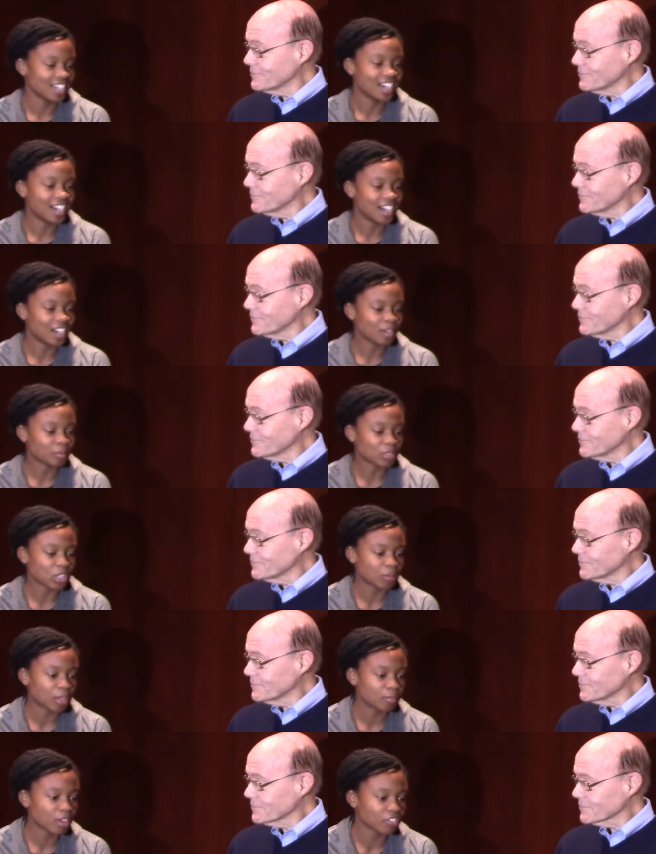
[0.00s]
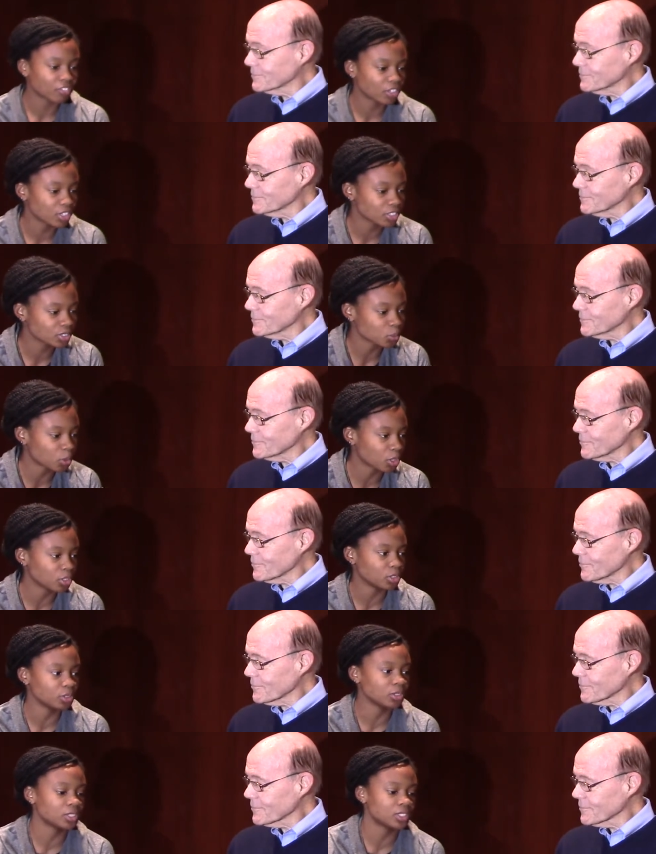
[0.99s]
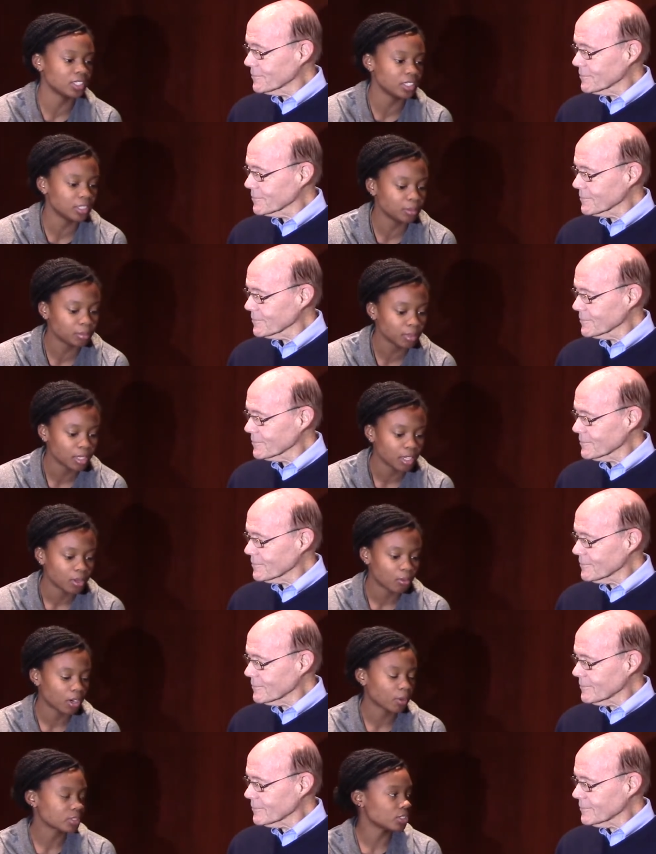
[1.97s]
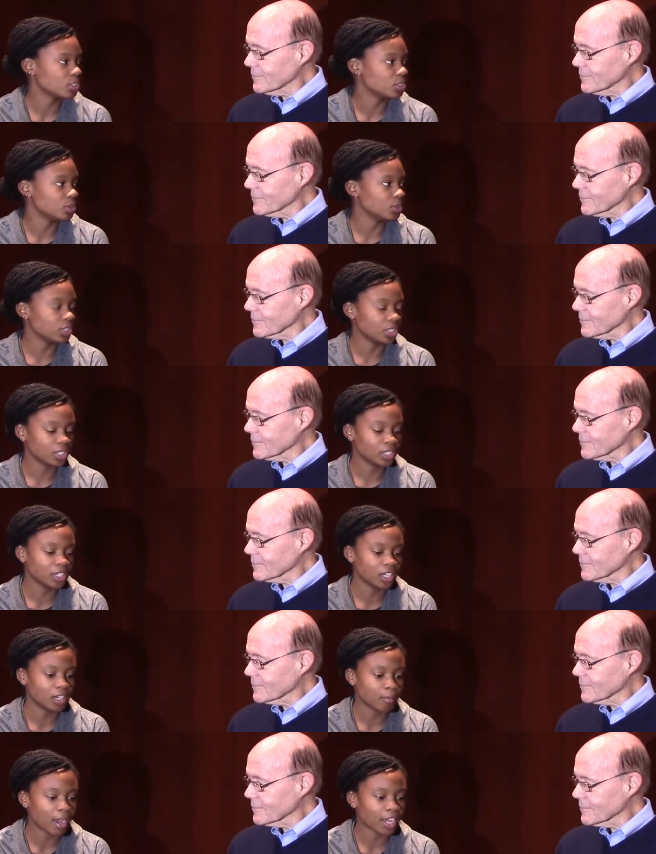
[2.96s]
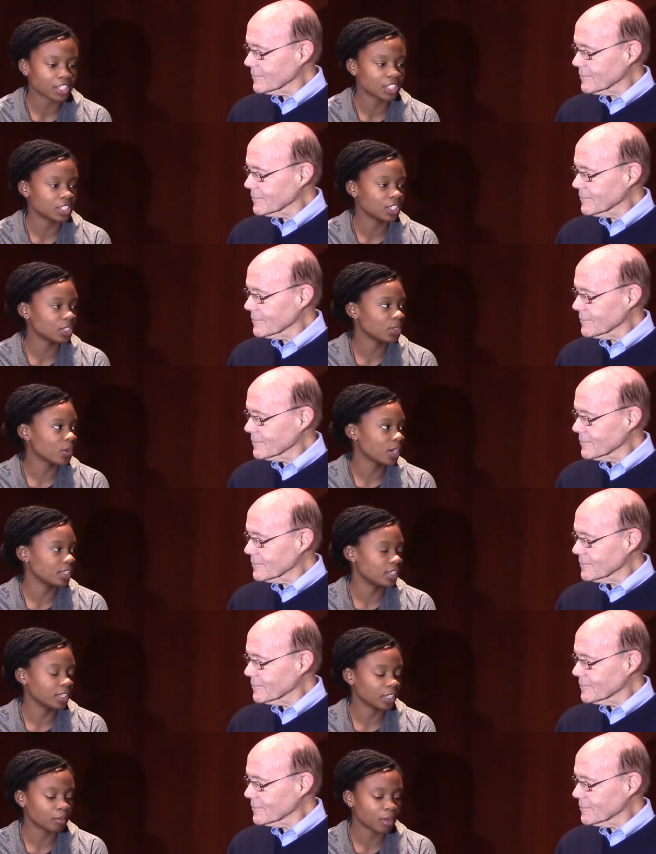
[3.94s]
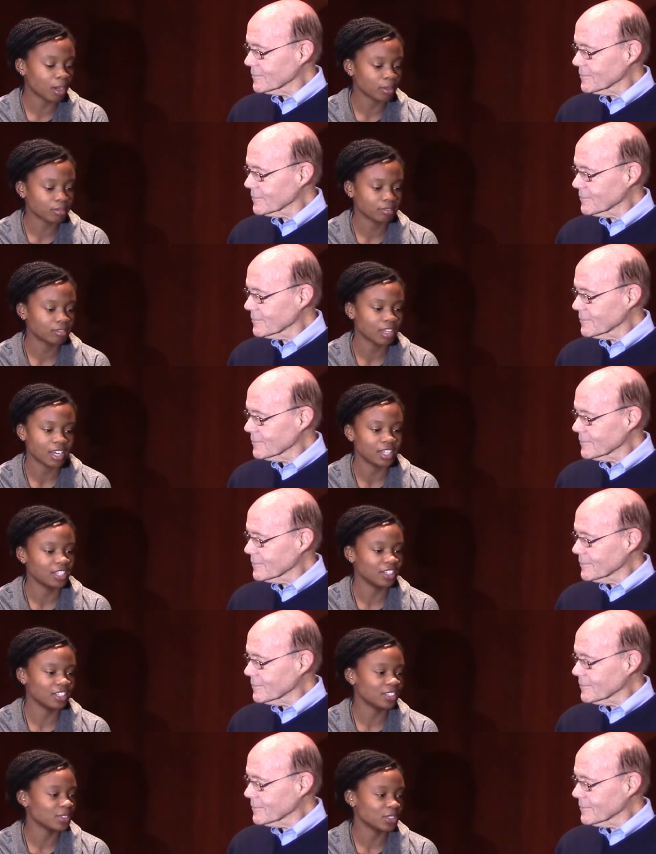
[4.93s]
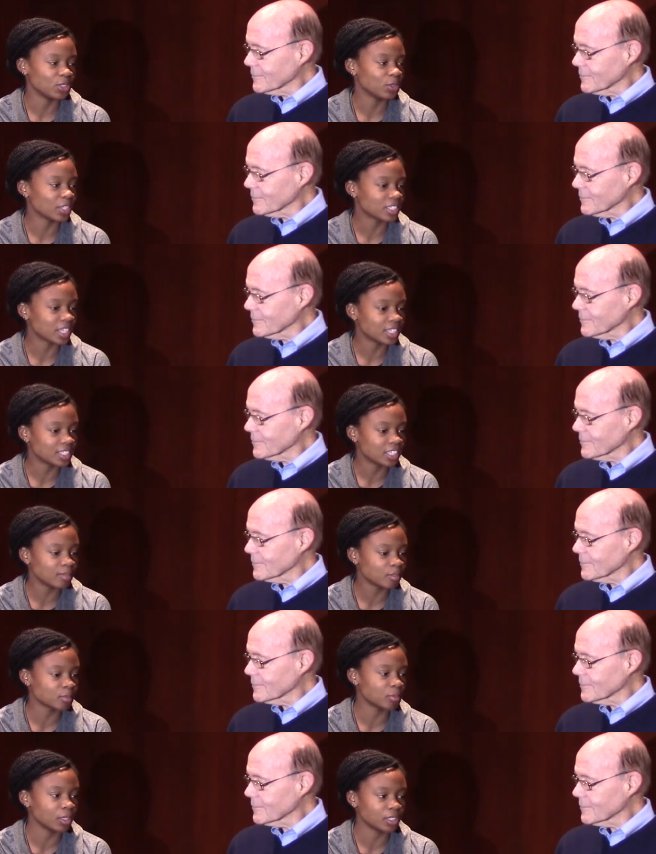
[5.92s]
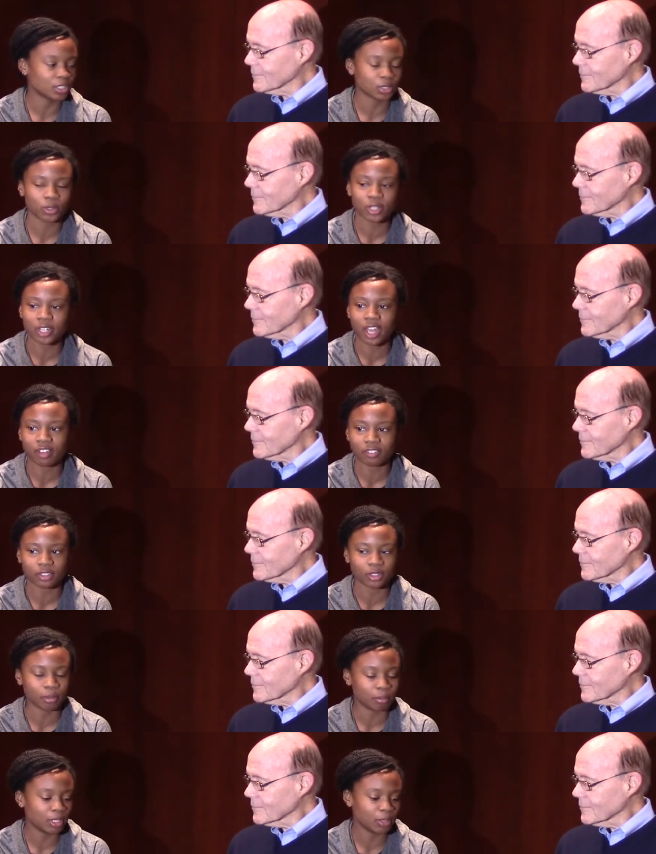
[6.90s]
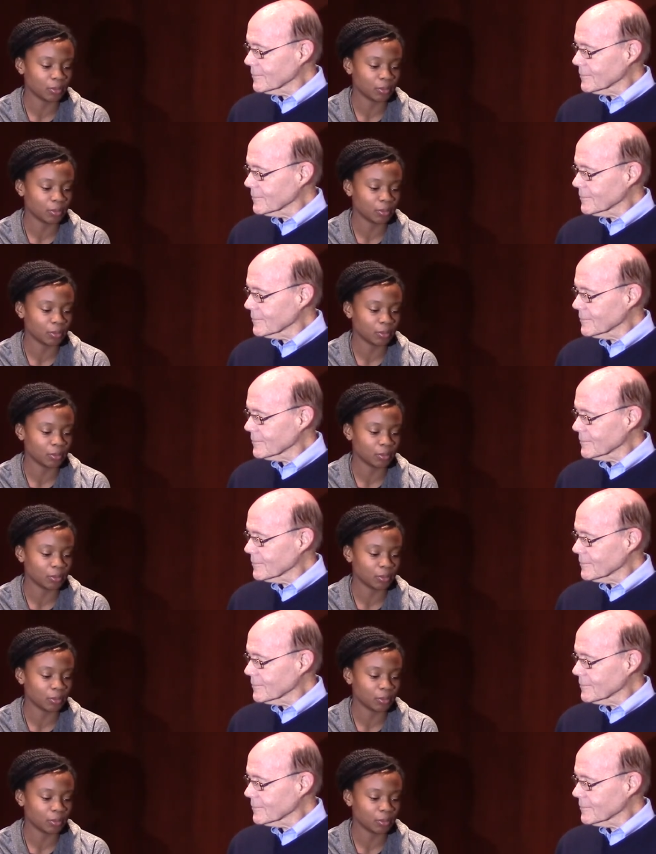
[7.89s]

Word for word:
Speaker 1: Um, so I made my first World Youth team when I was a junior. Um, I actually didn't know anything about any USA teams, but Joy, after a meet